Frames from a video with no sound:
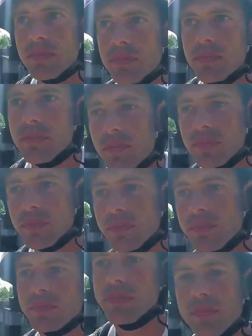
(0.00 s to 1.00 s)
other than a
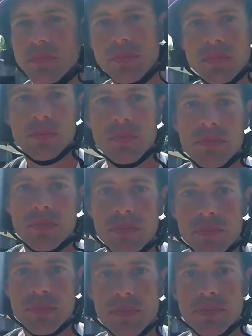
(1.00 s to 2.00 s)
motorbike
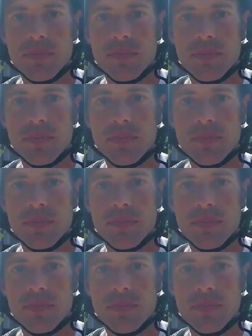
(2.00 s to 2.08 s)
once.